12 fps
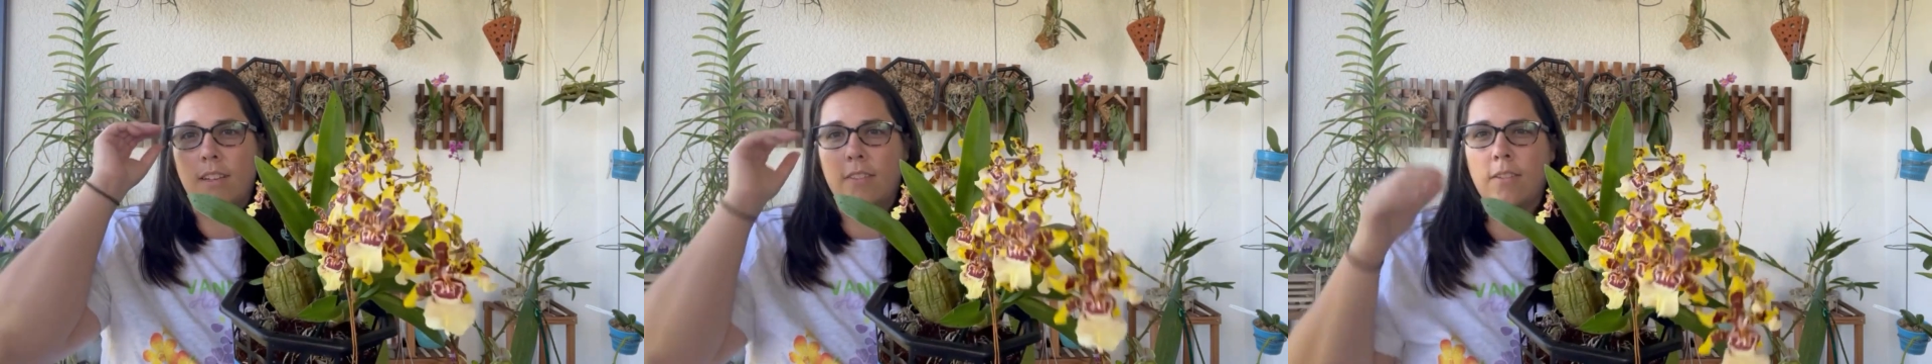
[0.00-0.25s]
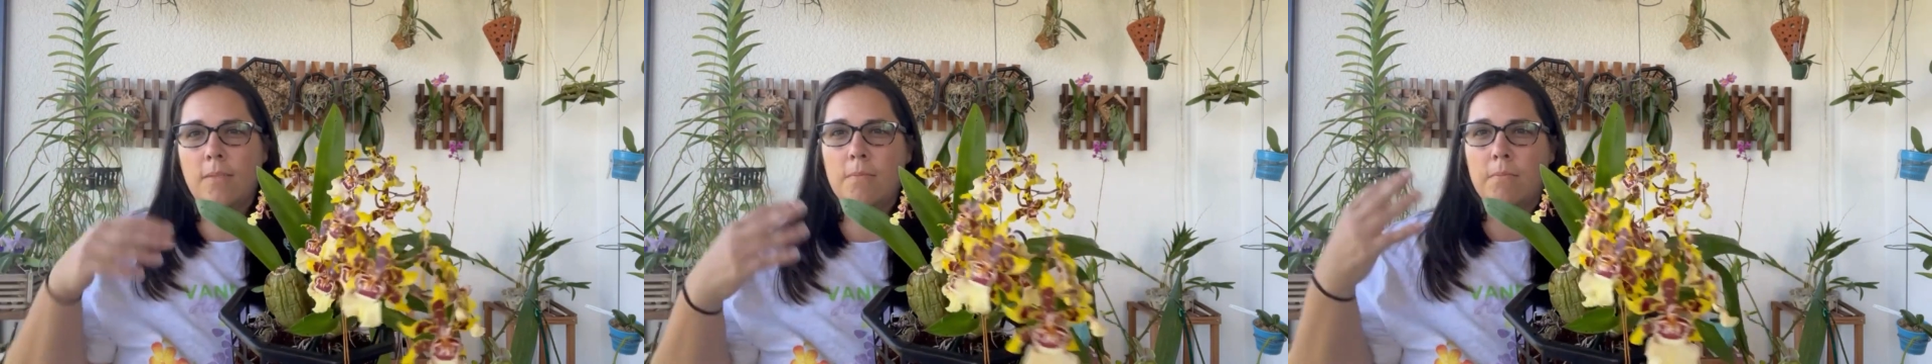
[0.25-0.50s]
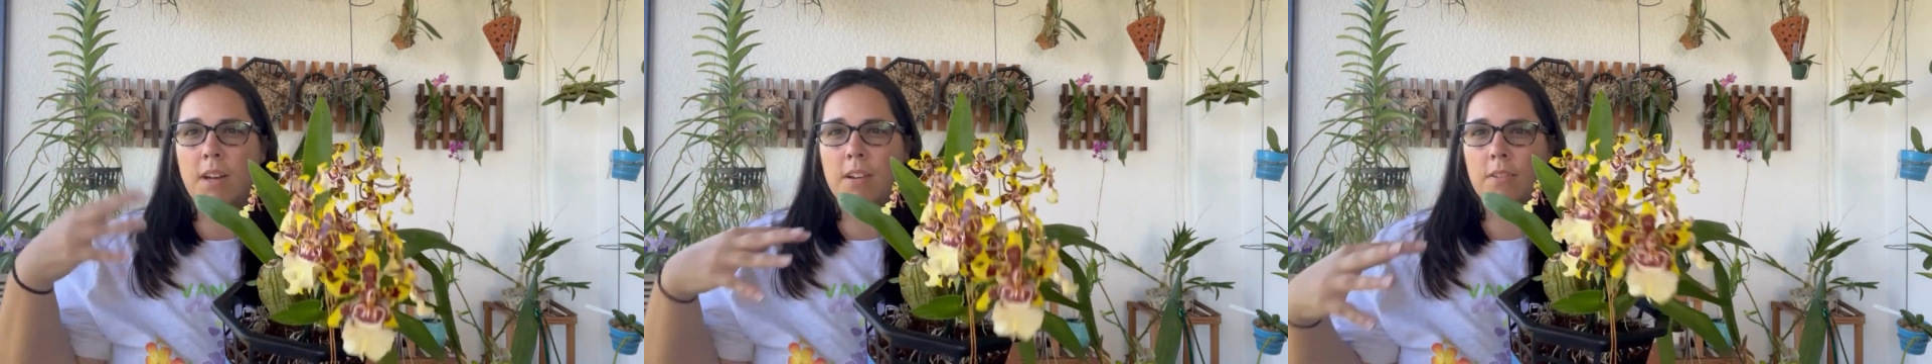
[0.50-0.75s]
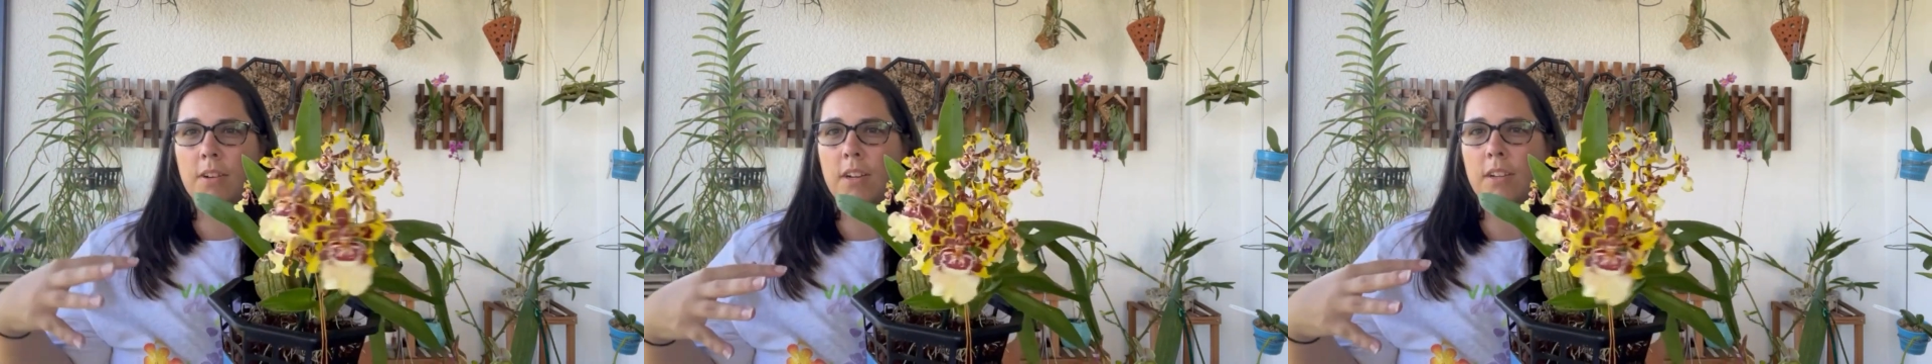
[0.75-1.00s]
so my
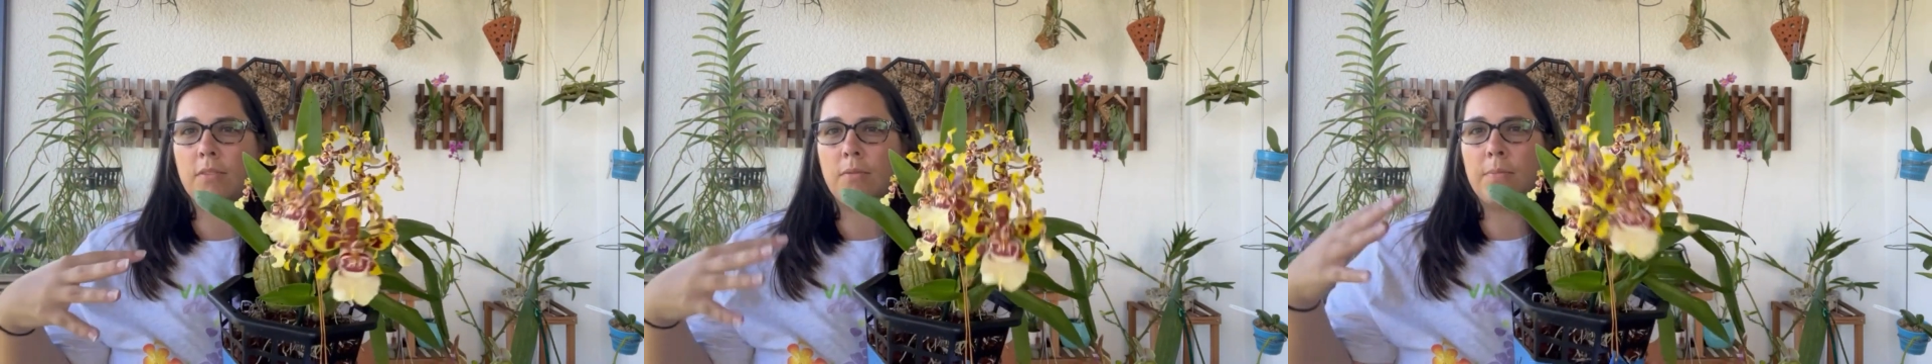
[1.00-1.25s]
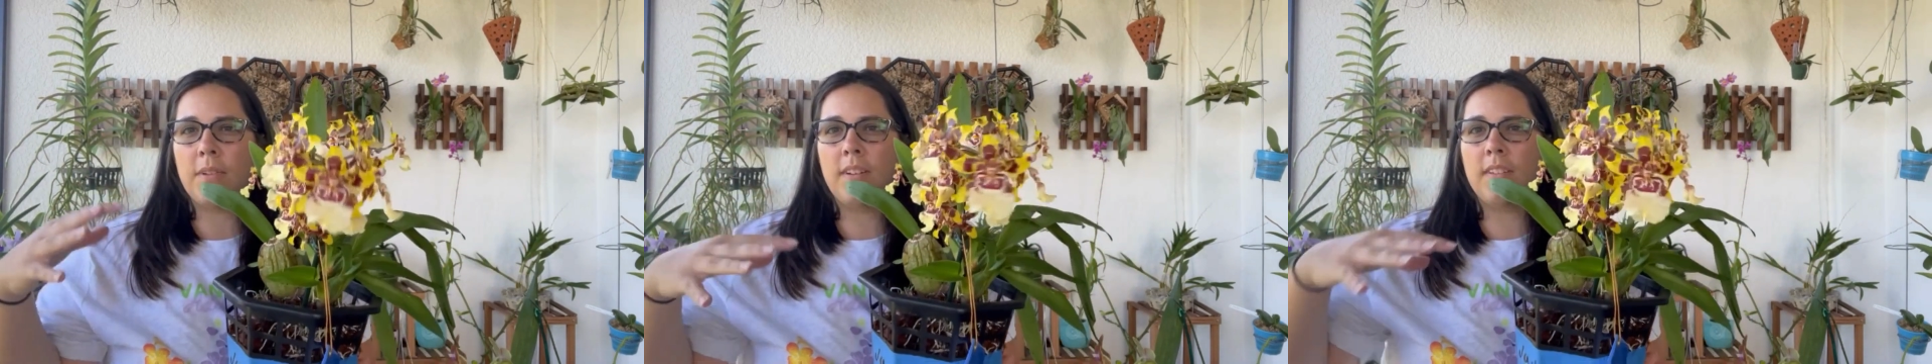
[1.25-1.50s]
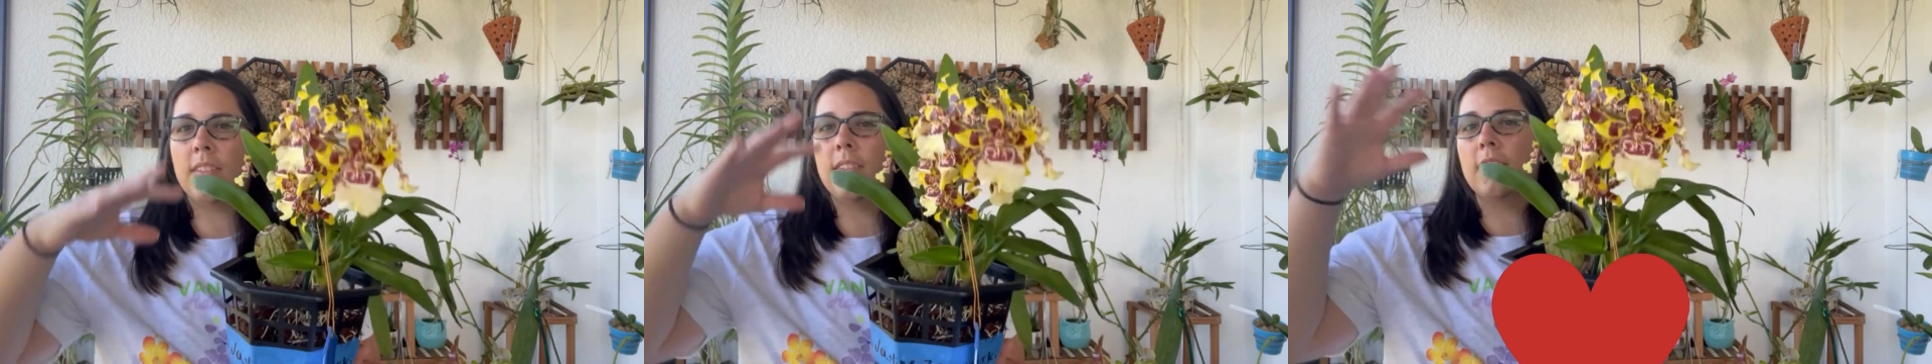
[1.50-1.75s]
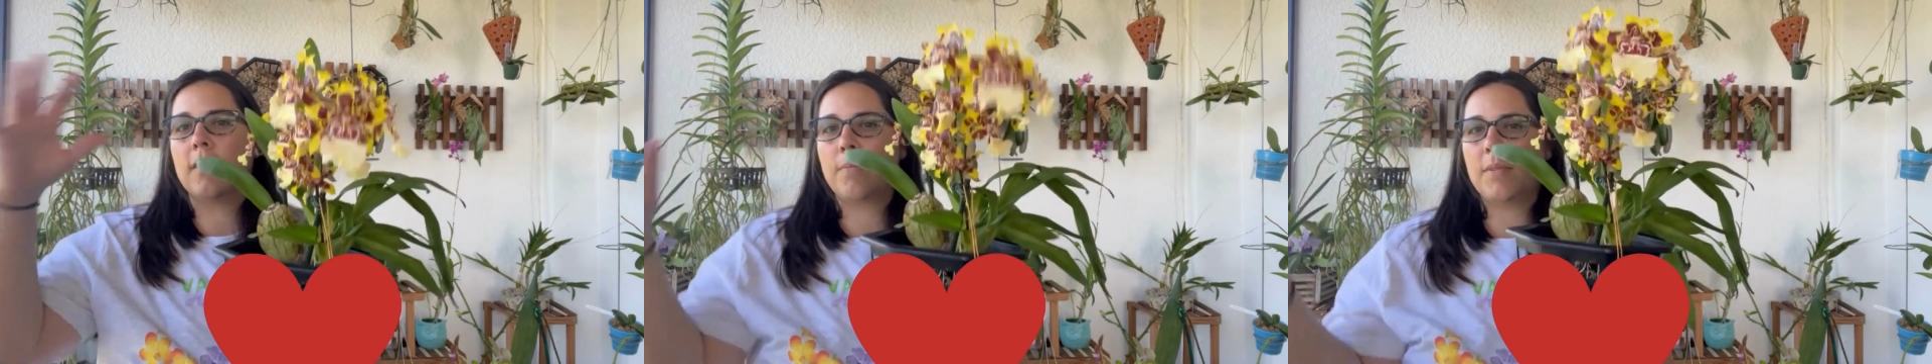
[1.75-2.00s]
orchids were part of the
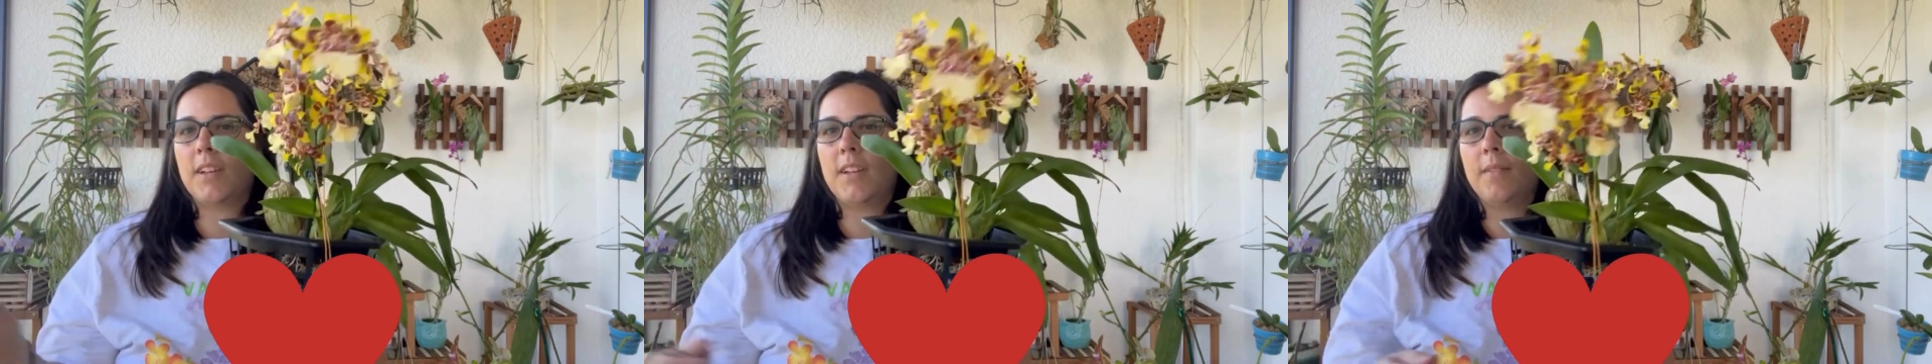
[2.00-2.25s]
display.